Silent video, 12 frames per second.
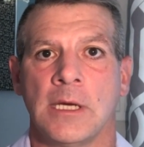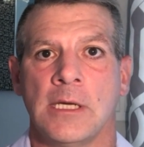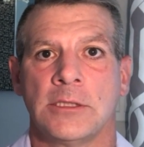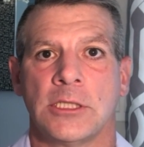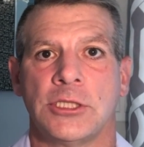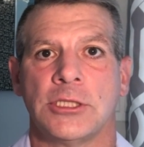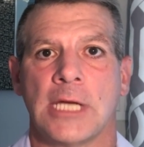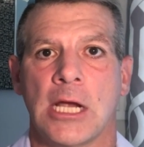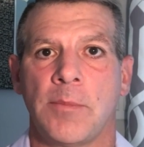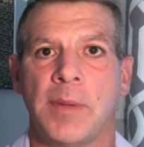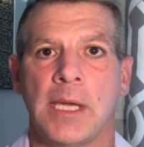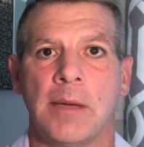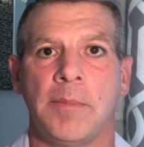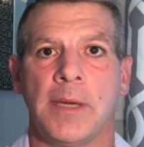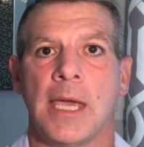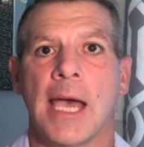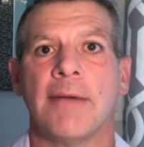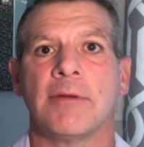such as Airbnb
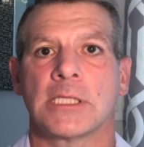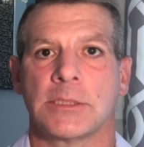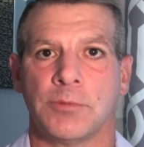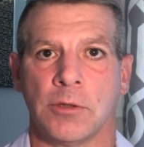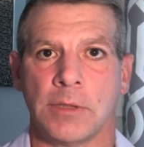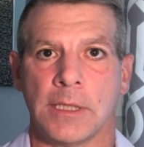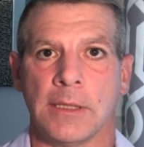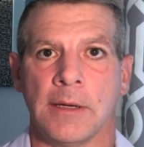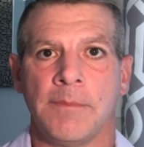have exploded.